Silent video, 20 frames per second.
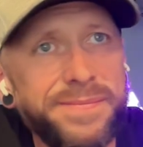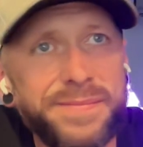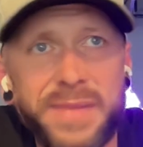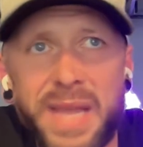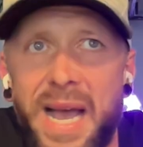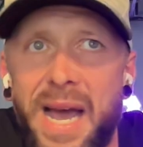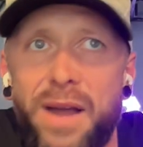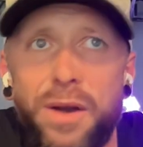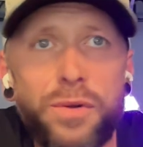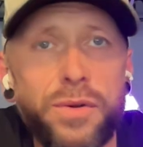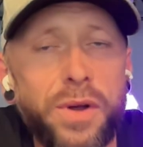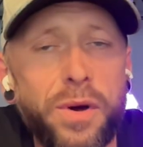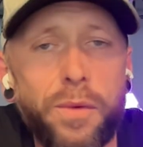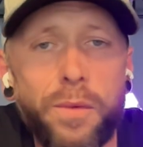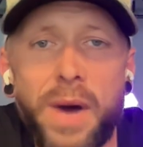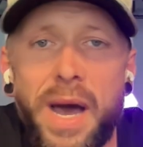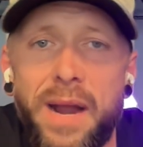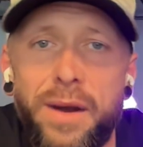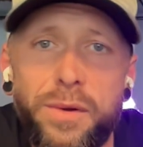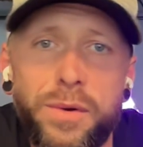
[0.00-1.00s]
I don't know
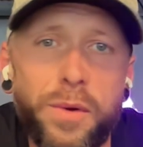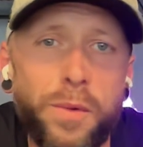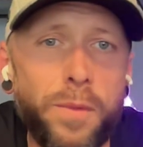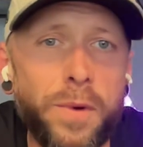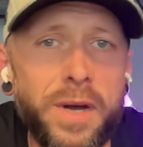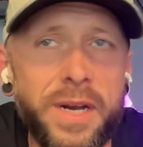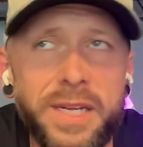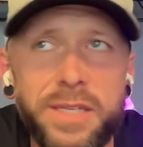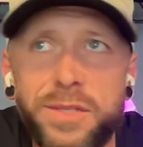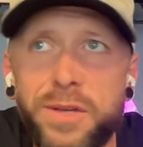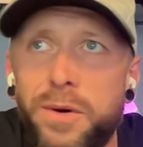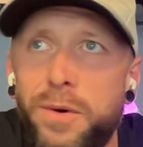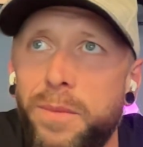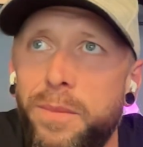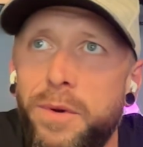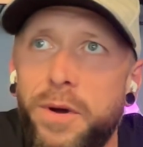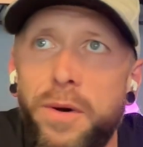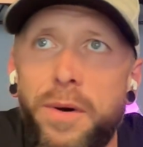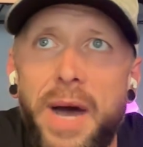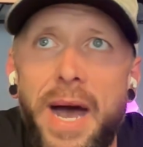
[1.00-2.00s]
what he's on, bro.